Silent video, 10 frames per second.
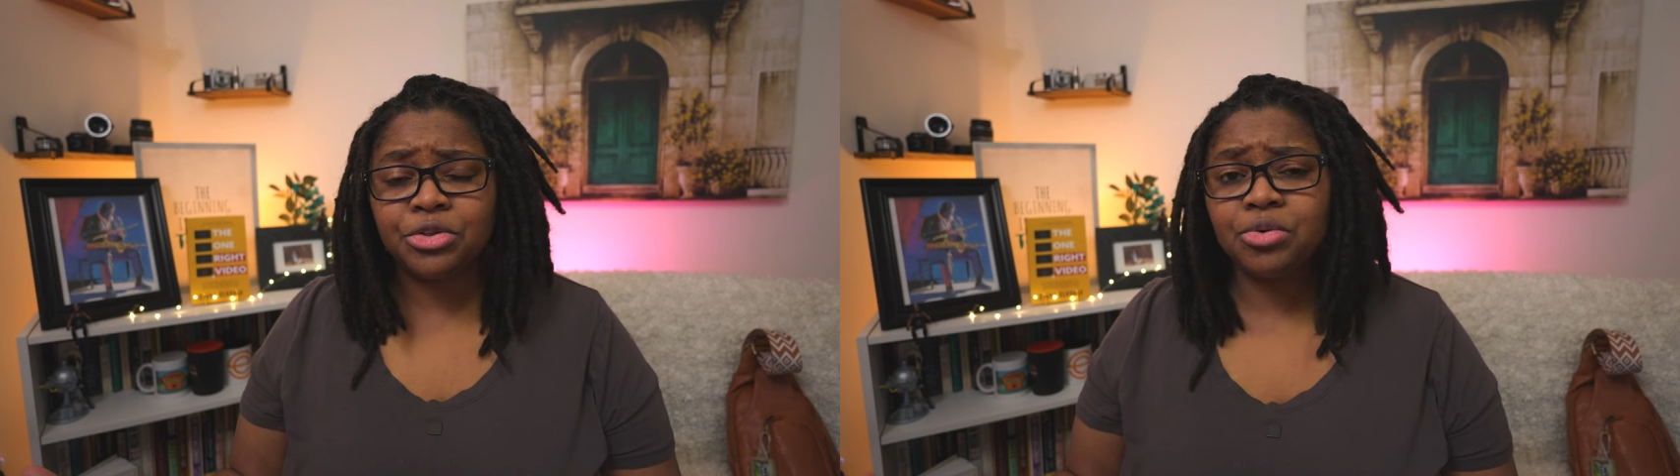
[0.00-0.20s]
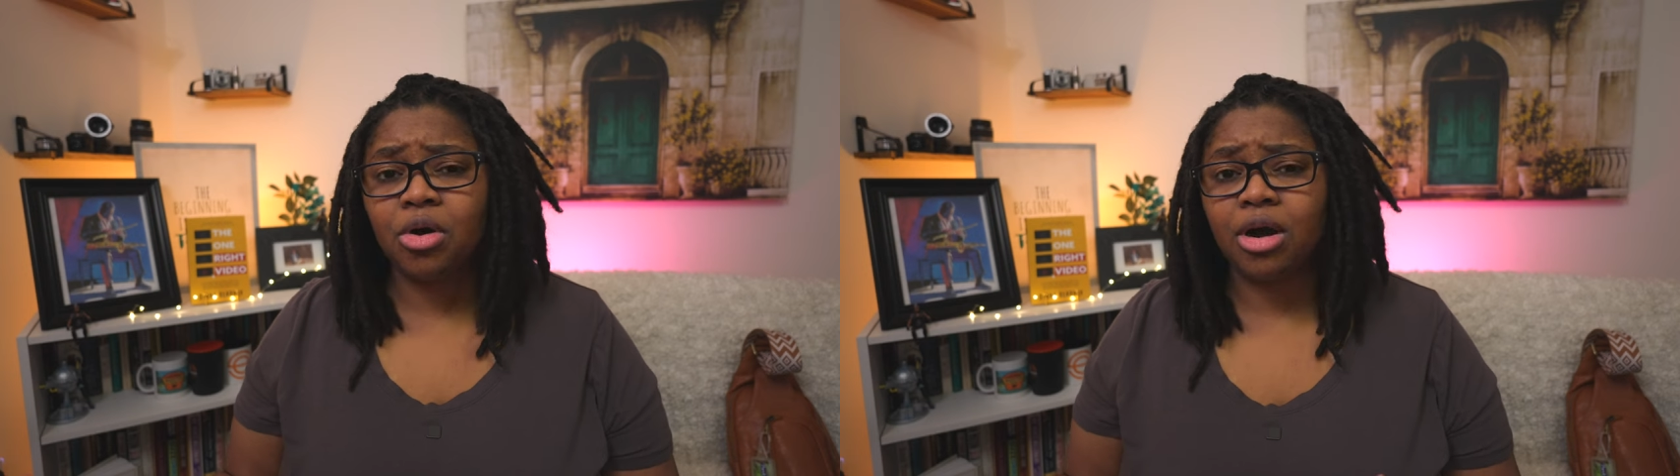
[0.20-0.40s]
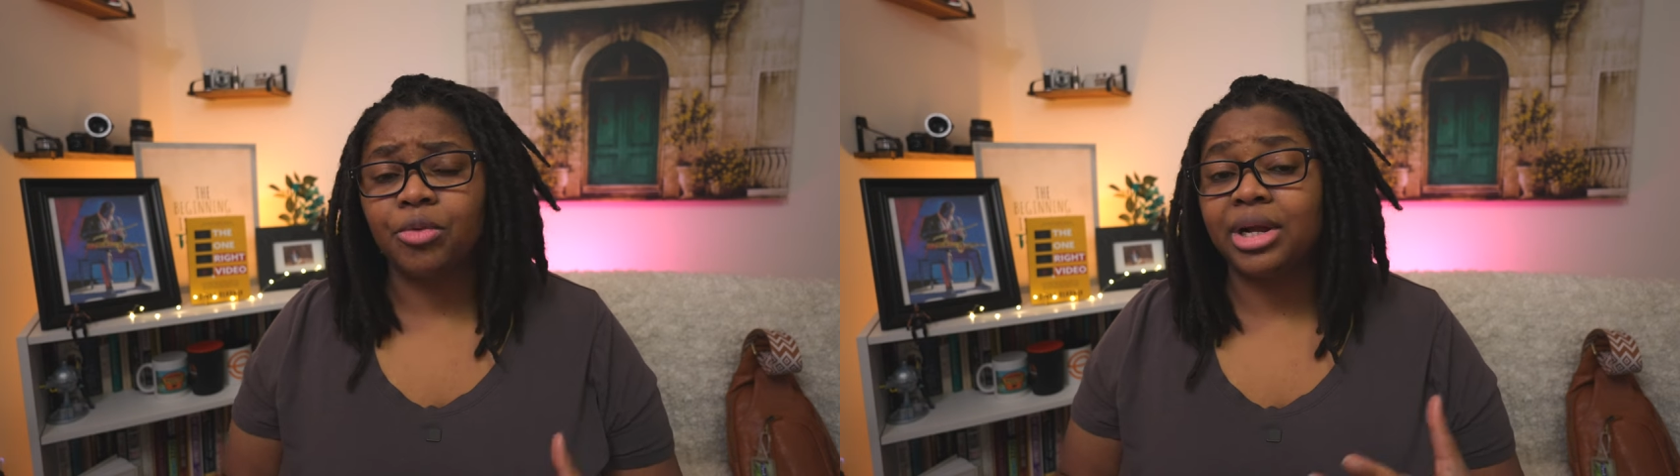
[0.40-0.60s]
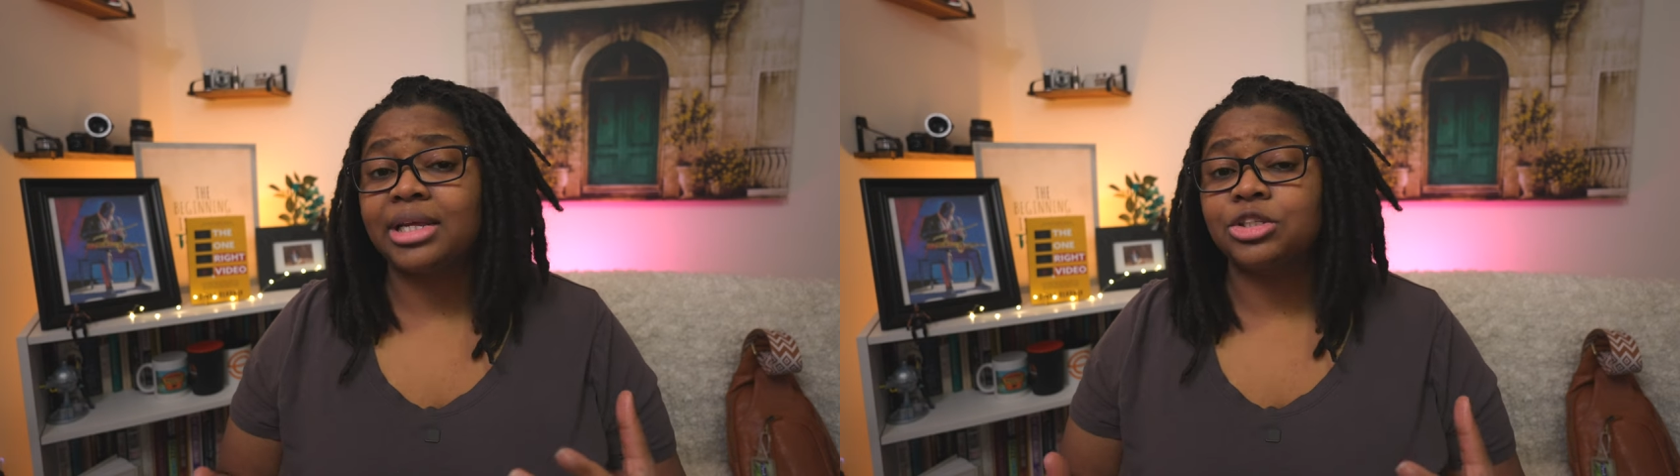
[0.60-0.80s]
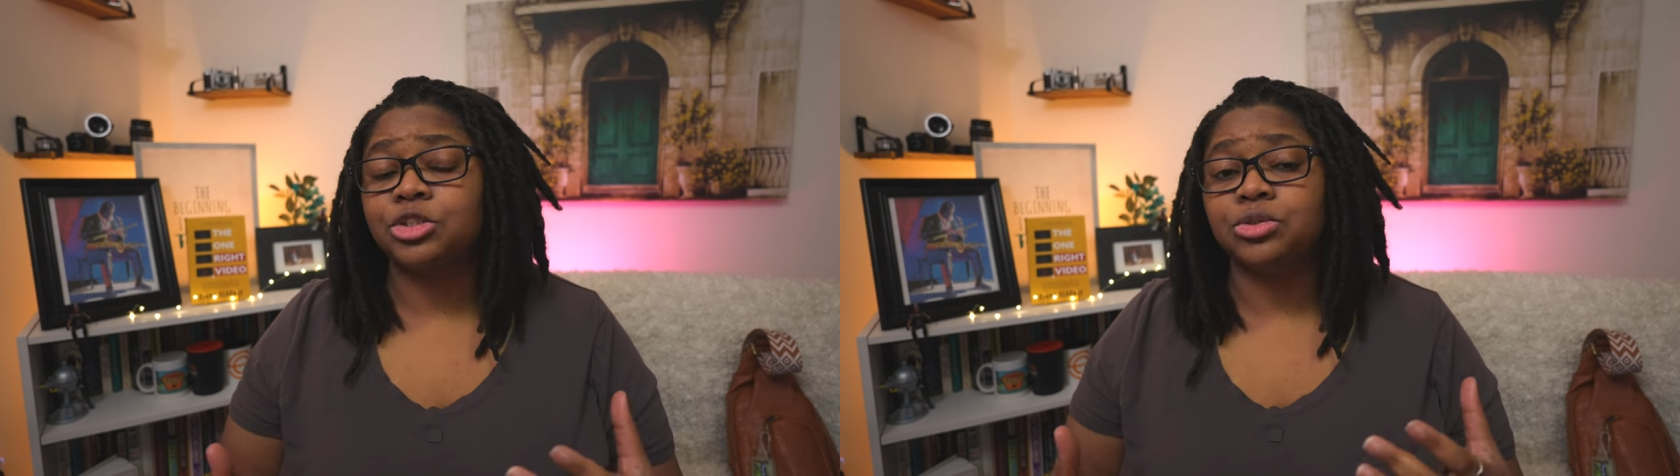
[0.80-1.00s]
you are running
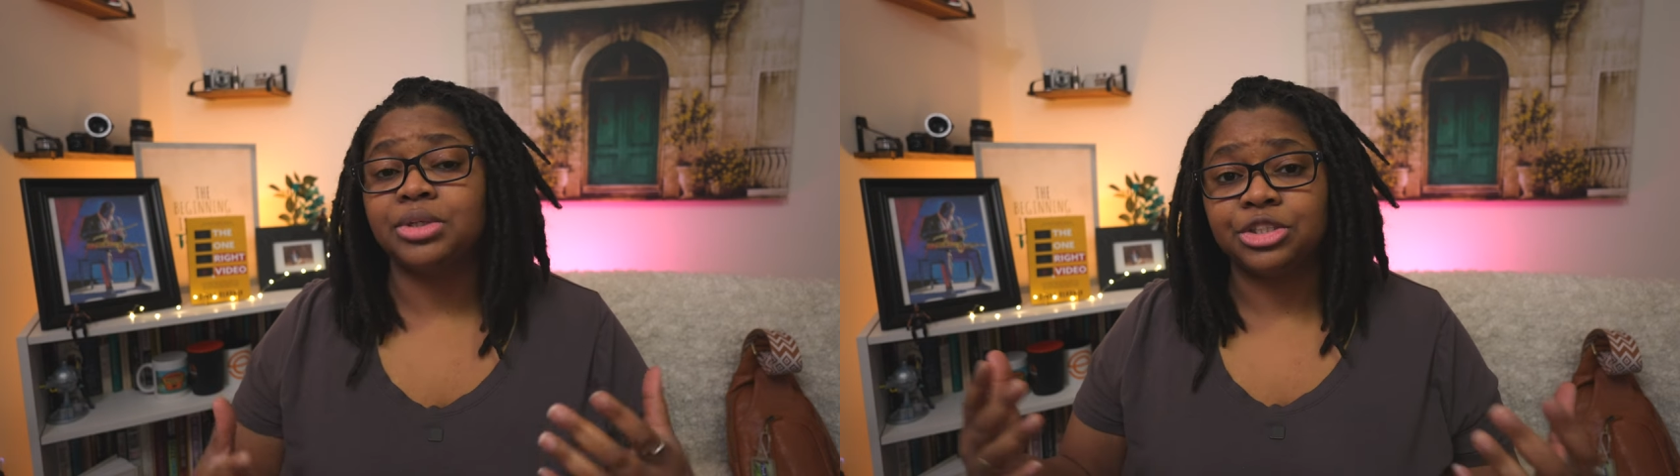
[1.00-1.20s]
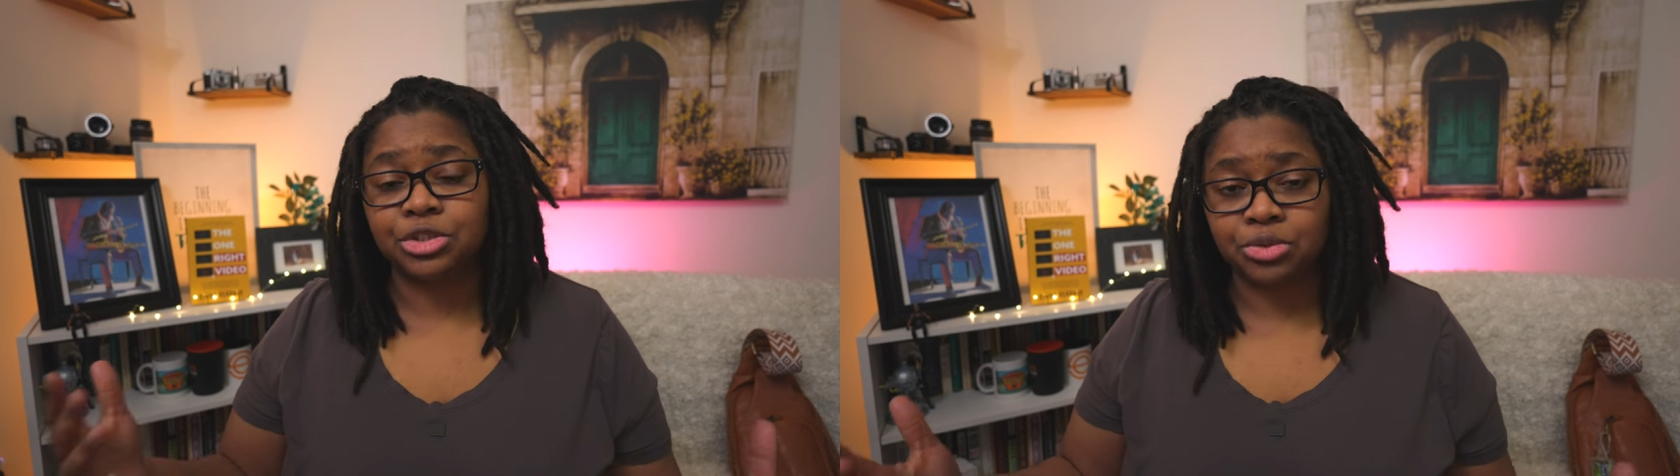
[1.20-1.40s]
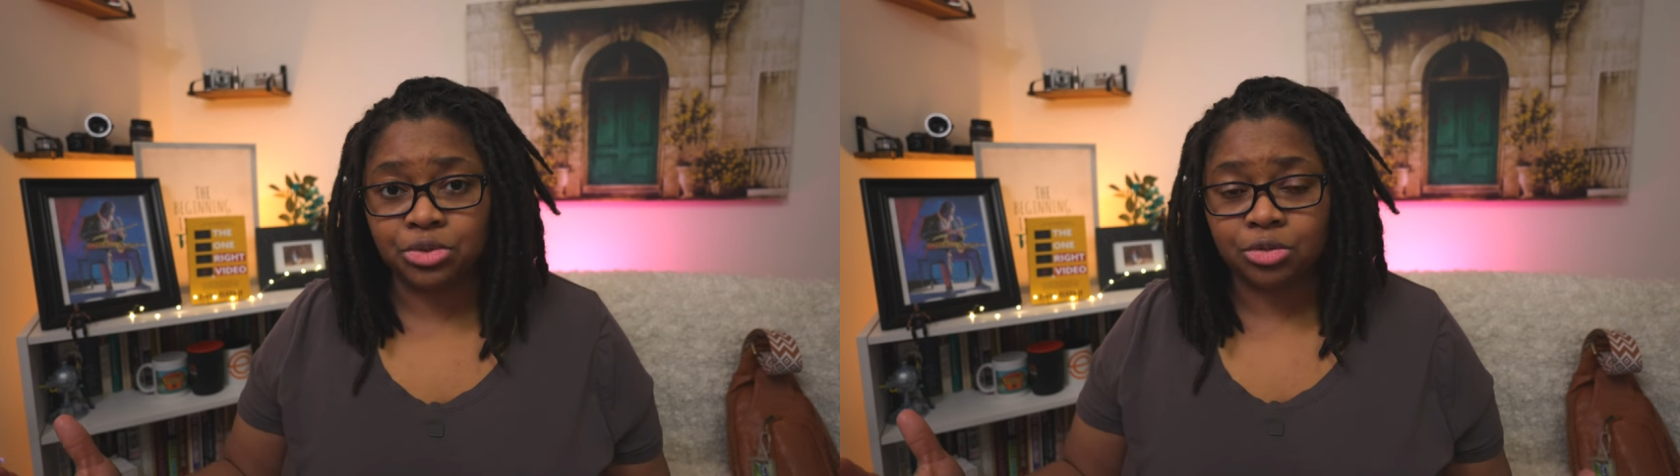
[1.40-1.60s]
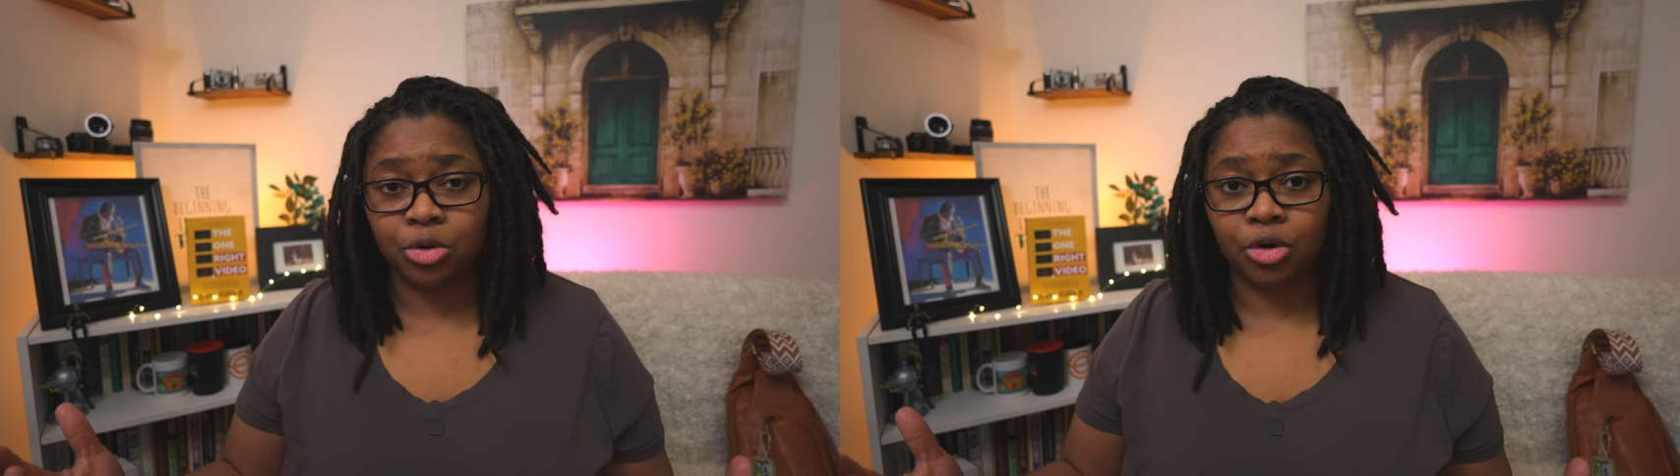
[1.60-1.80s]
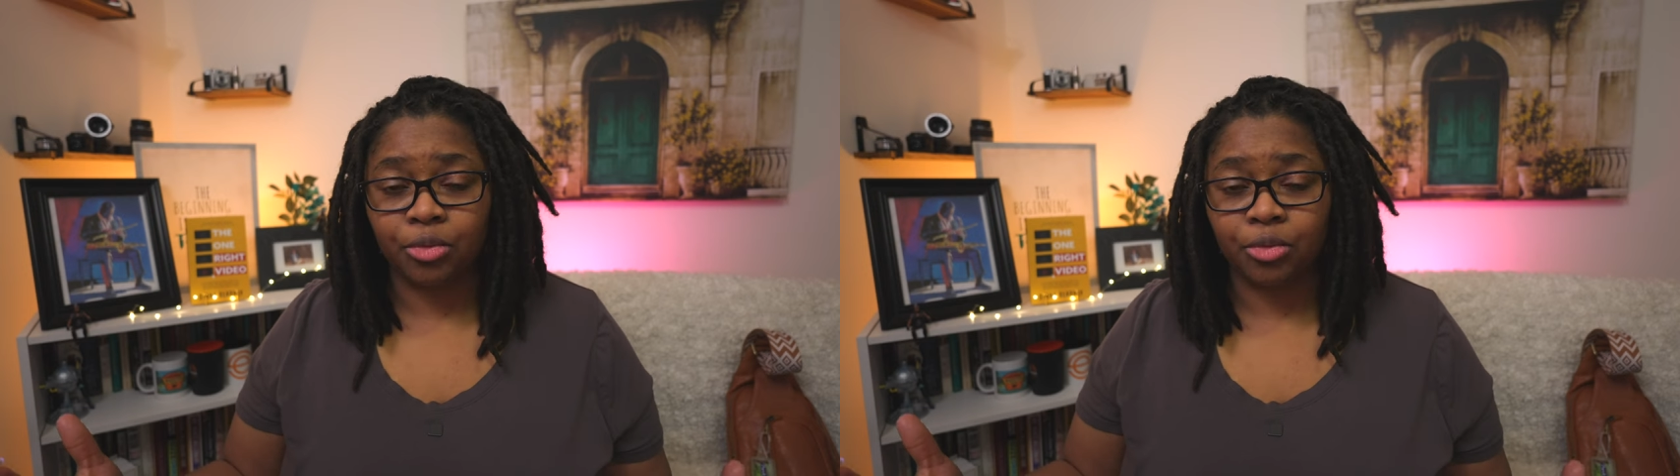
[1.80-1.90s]
into issues more